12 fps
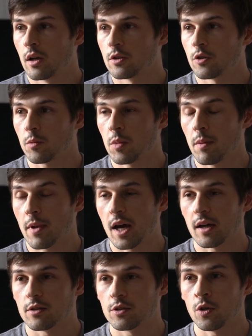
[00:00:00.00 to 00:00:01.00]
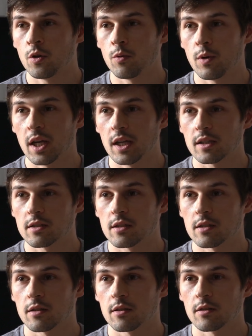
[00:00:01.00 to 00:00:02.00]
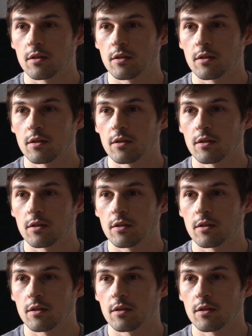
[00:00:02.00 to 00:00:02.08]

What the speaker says: Took me about 2 weeks